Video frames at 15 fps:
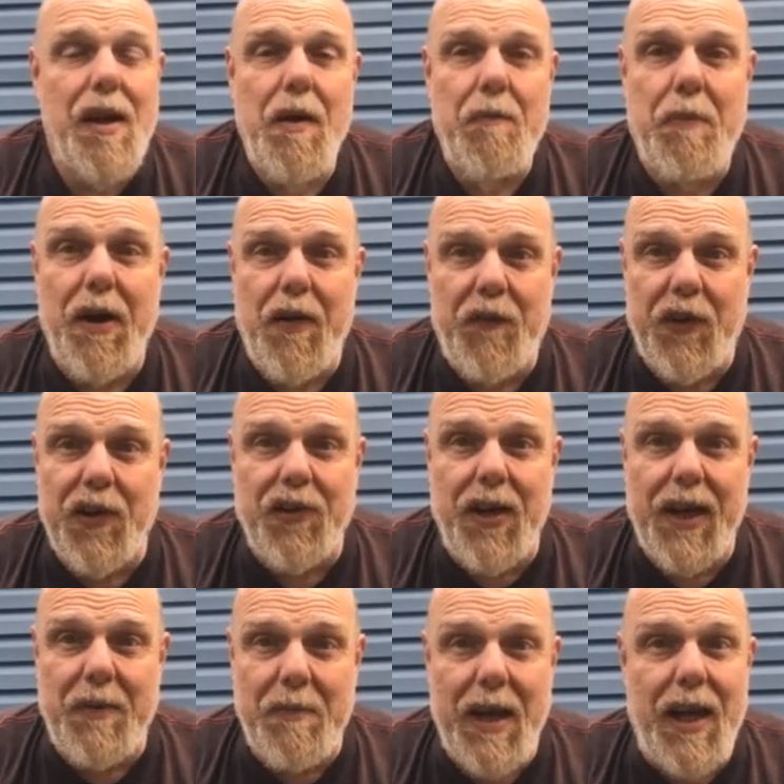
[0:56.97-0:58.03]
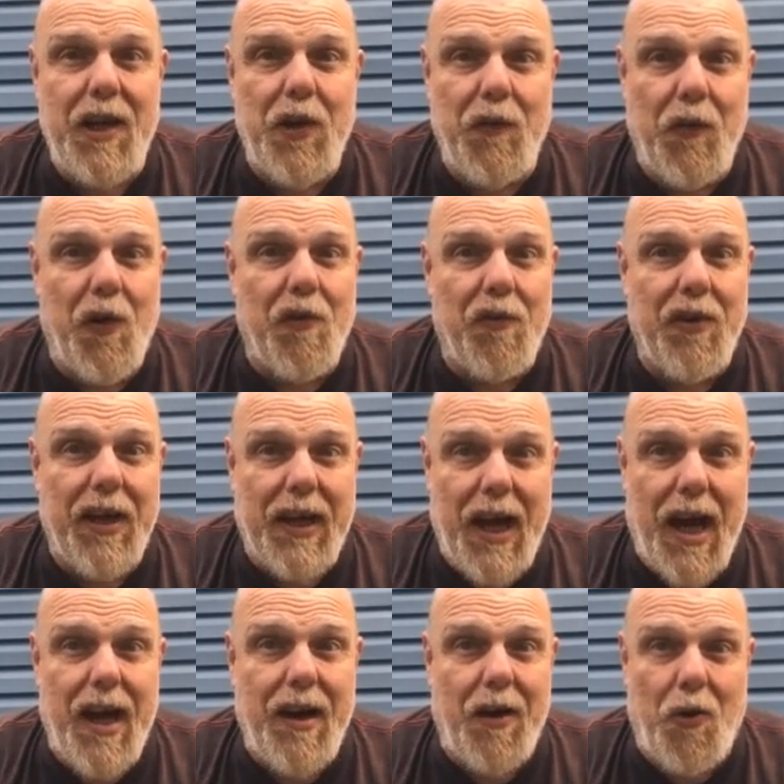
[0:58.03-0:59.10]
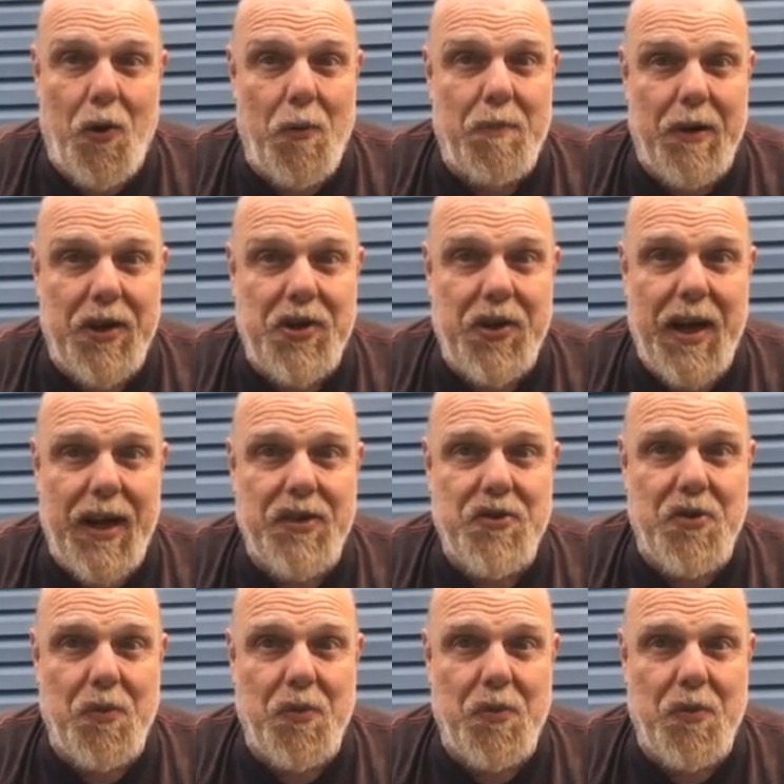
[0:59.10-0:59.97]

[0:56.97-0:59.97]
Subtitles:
But if you're like me and you've already got a whole bunch of extra